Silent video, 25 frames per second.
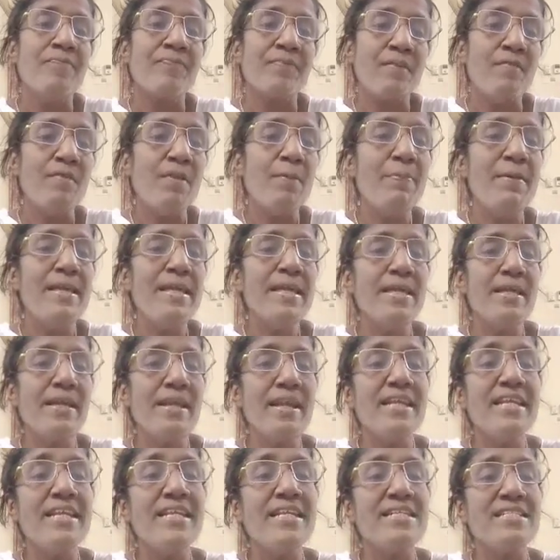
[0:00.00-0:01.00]
will be
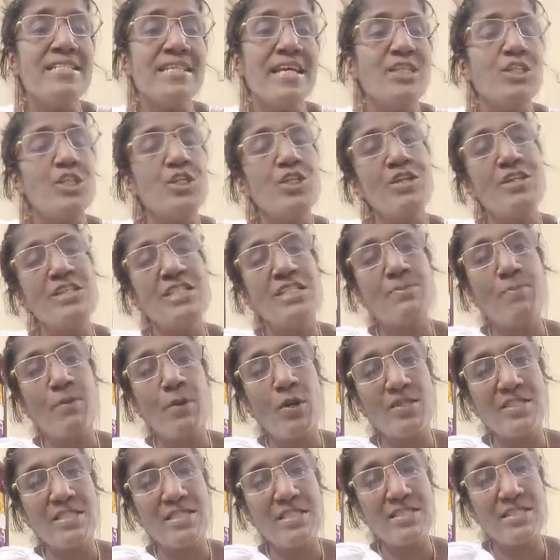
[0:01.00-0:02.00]
readiness assurance
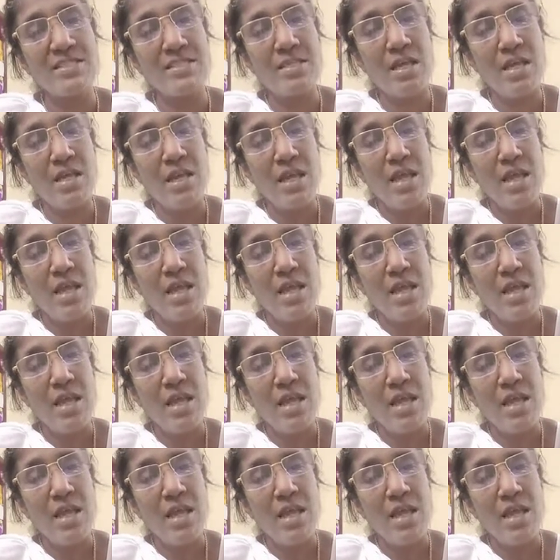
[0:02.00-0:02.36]
process.